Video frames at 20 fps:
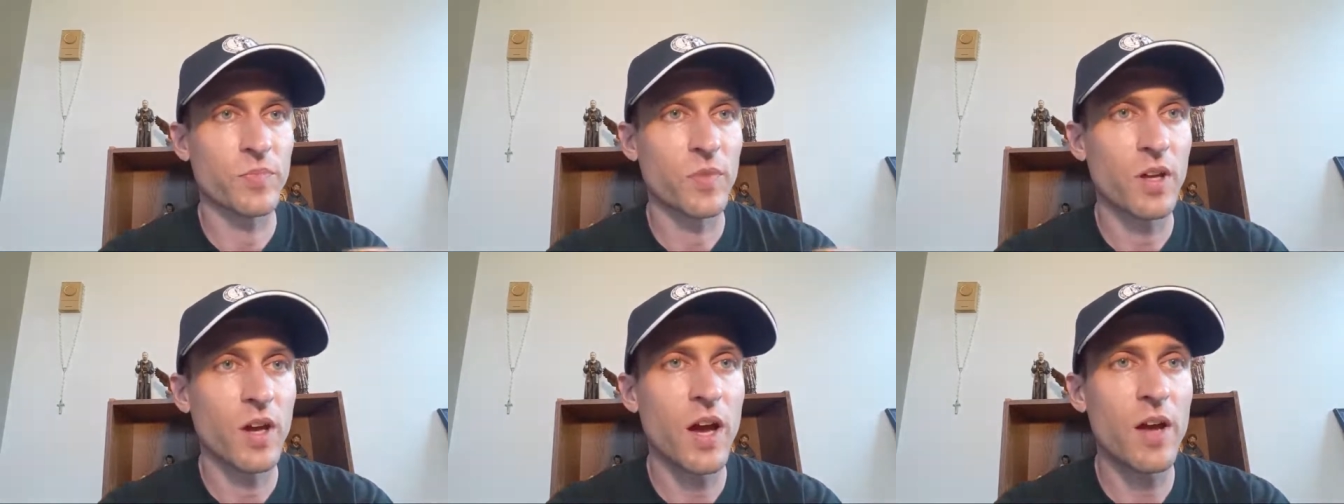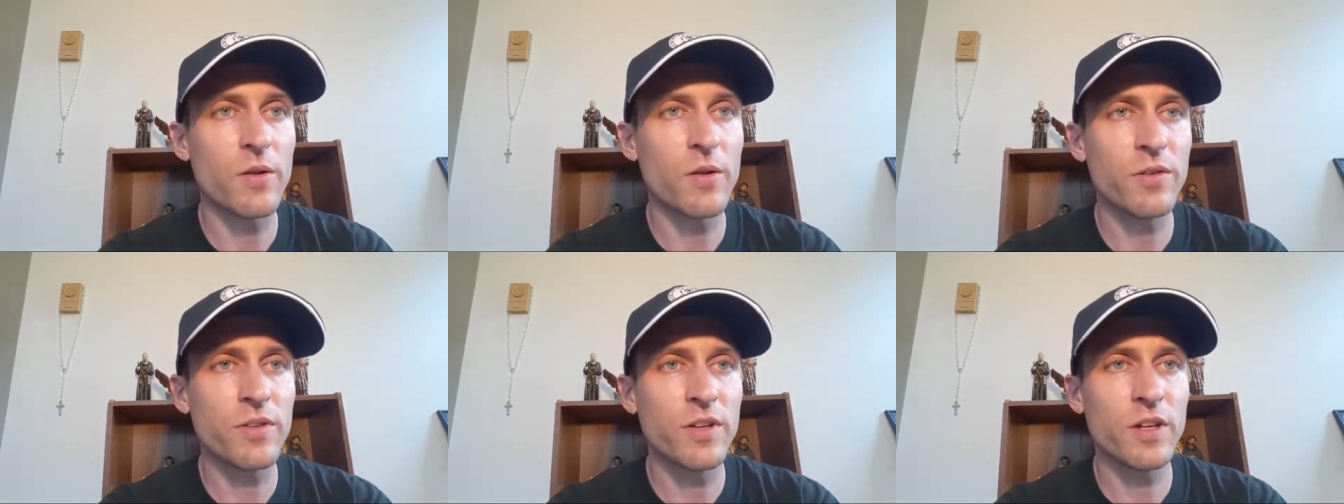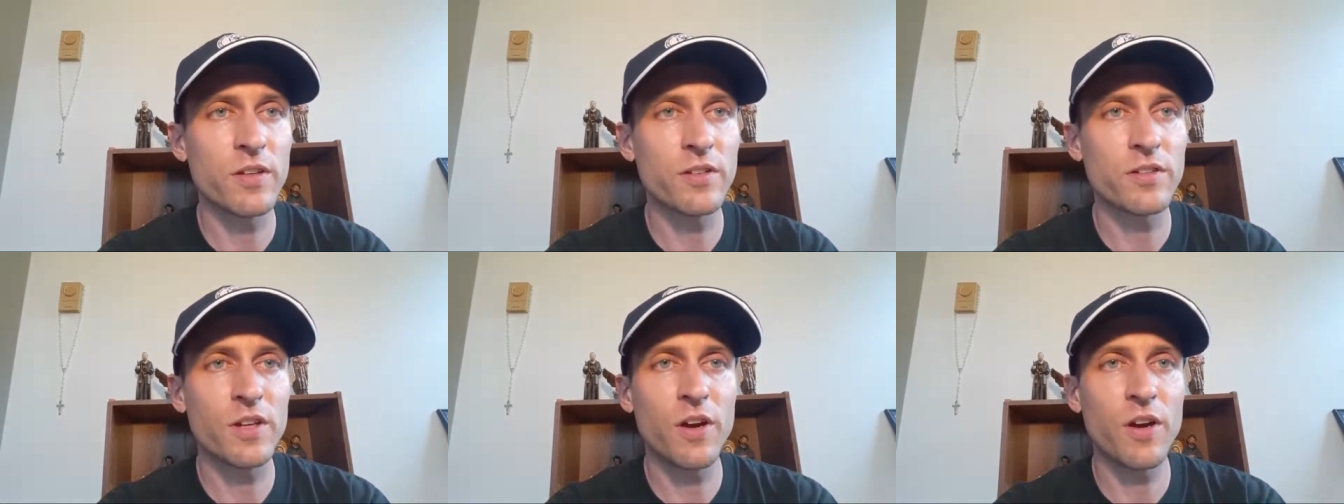I don't think
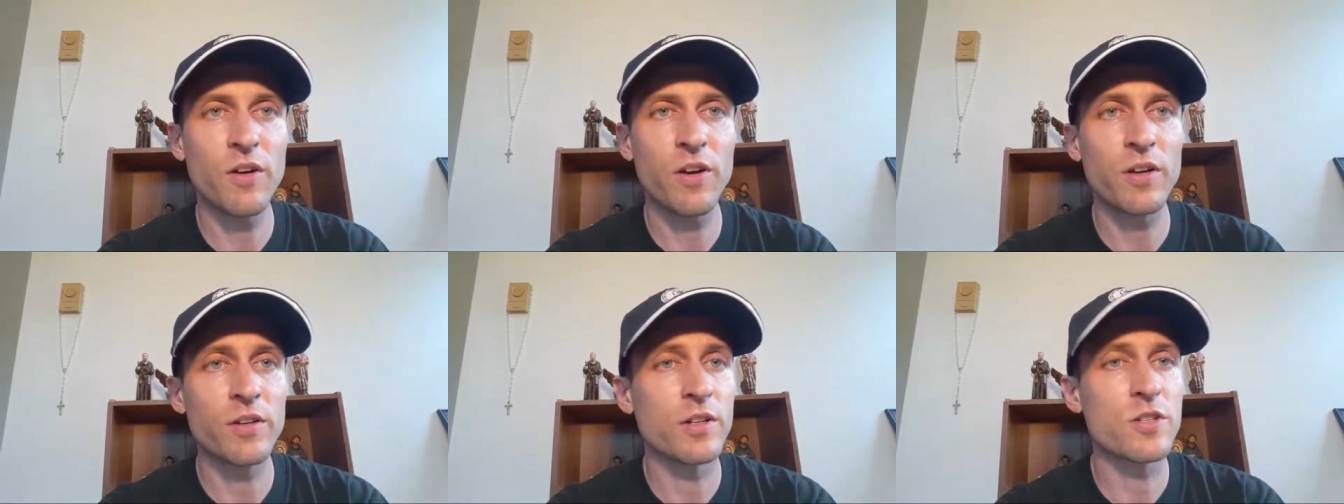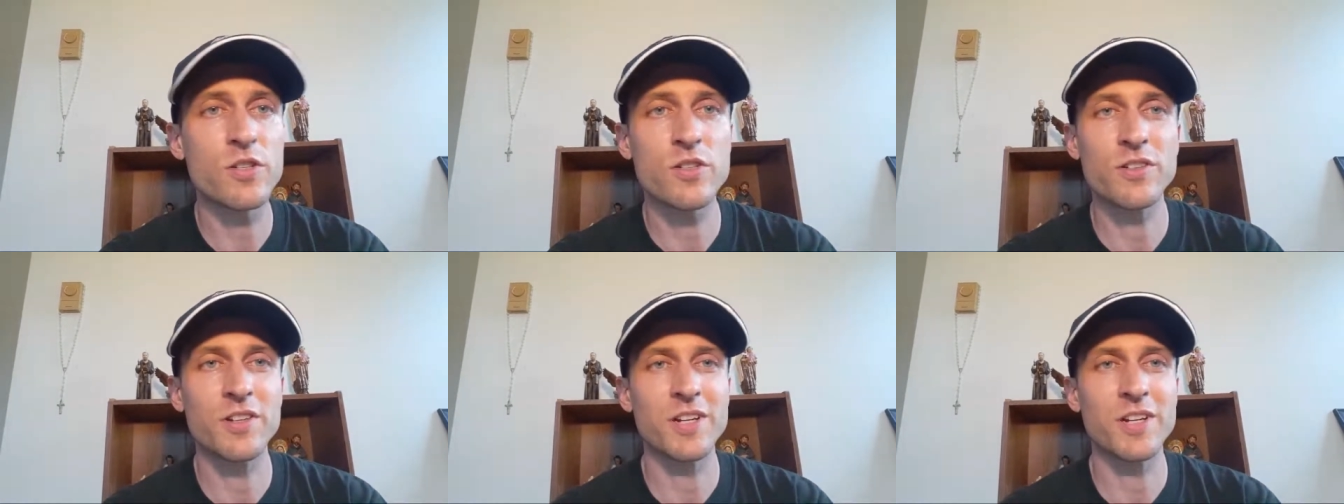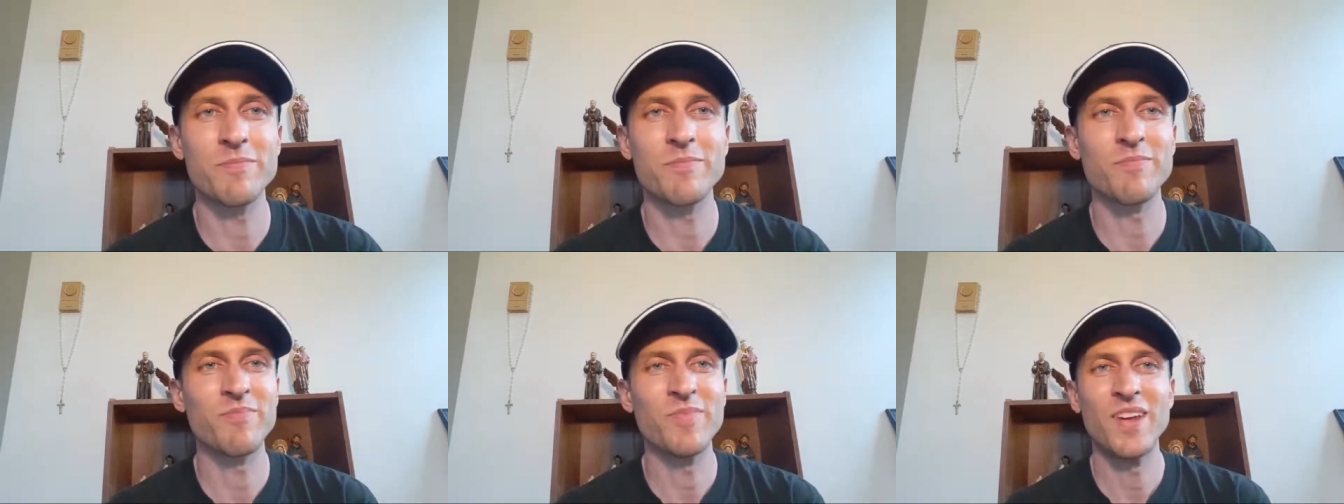it's air
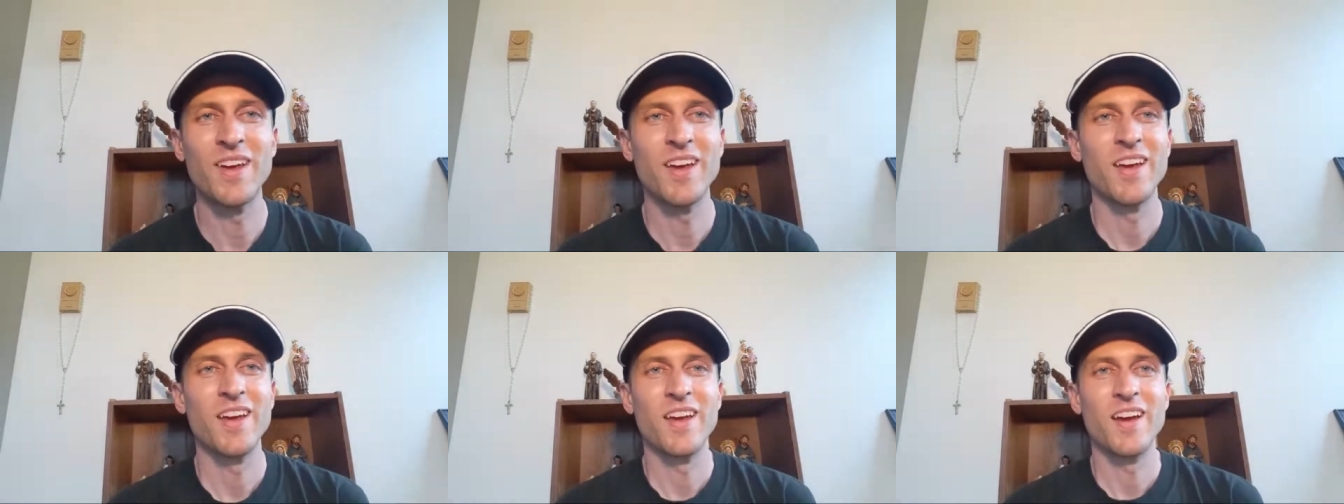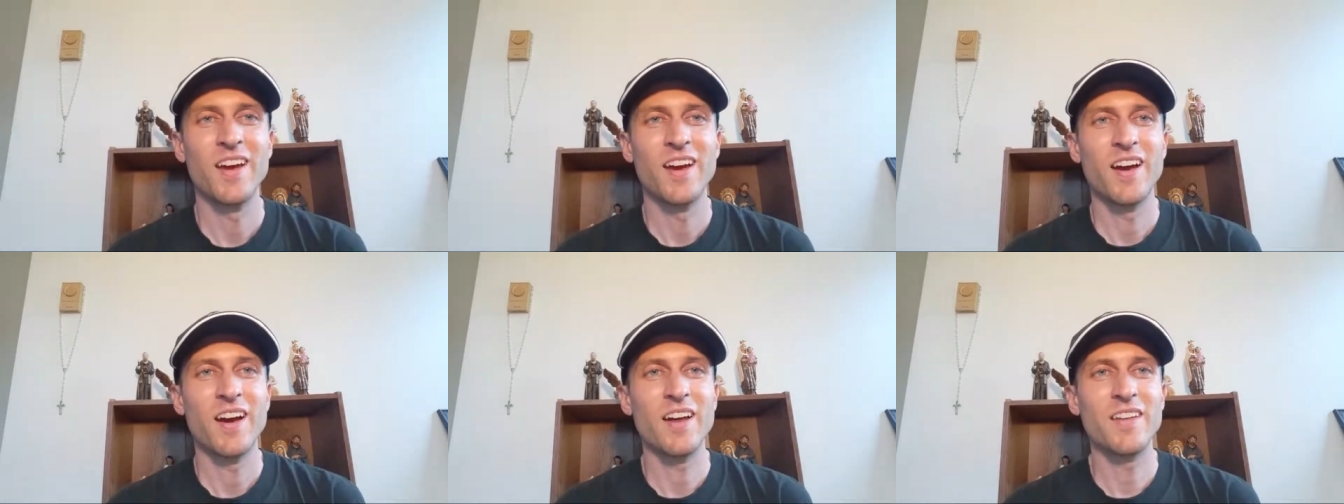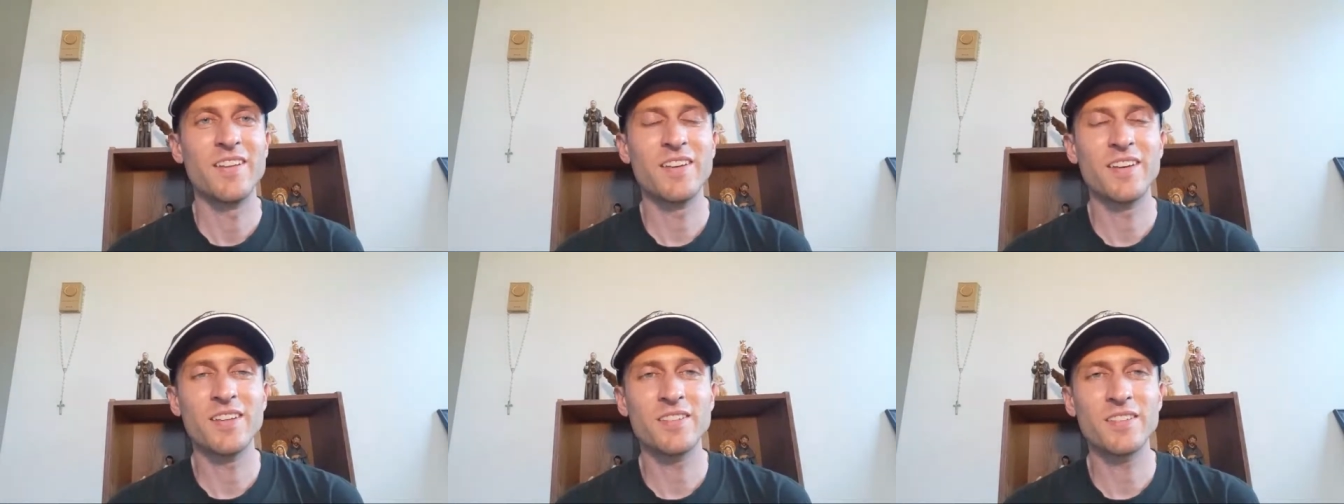conditioning. I
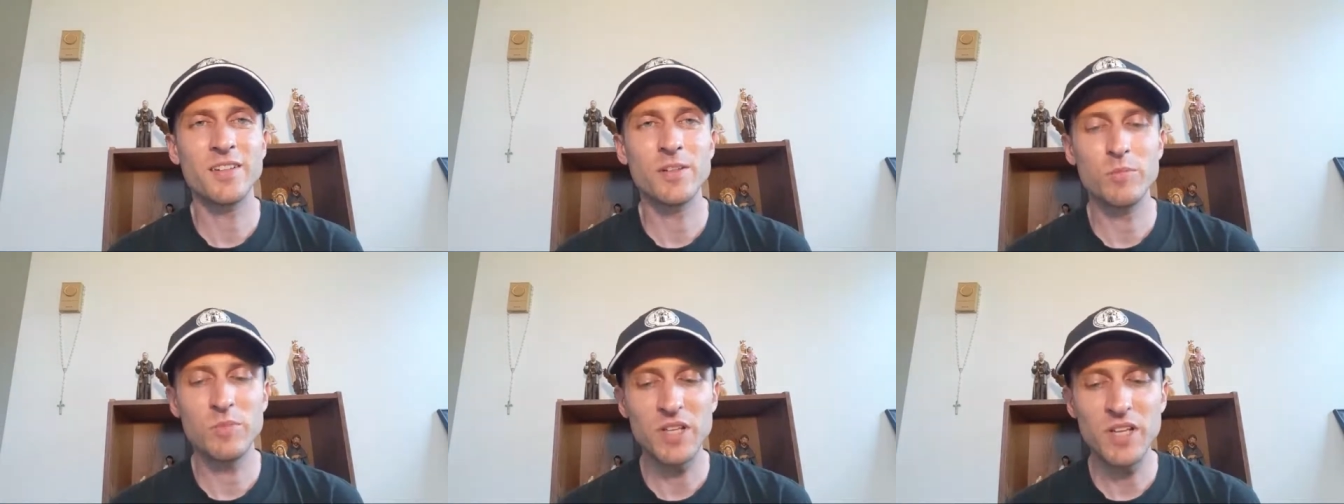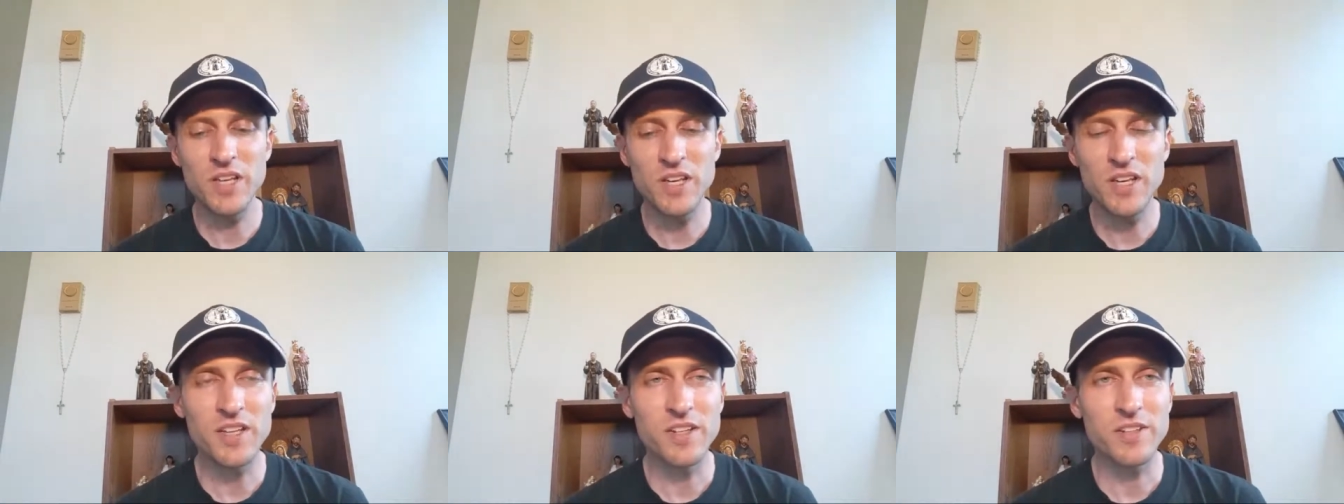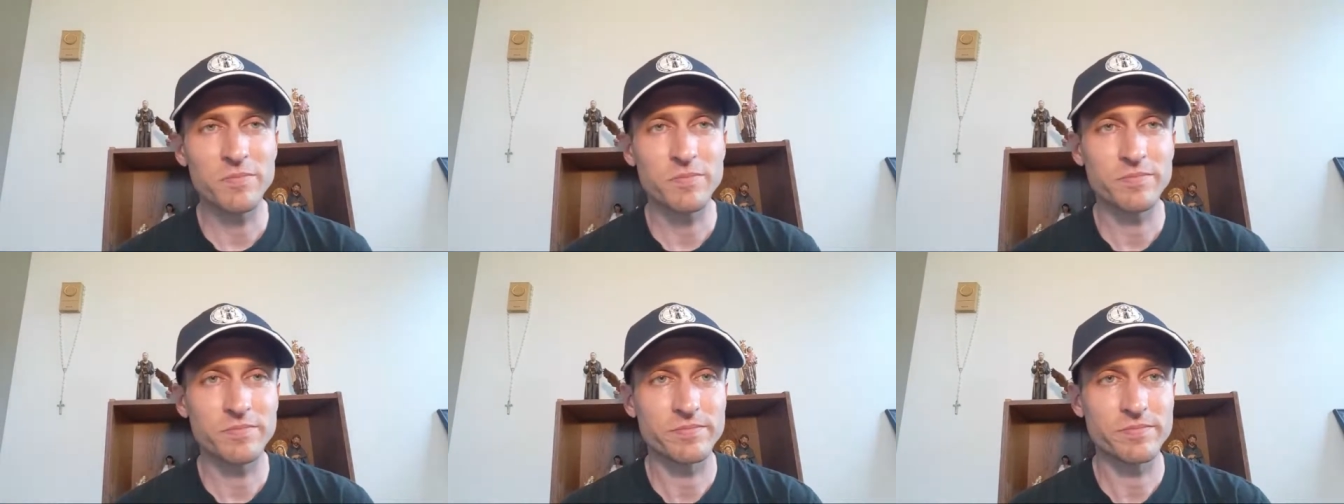think it's going to be heat.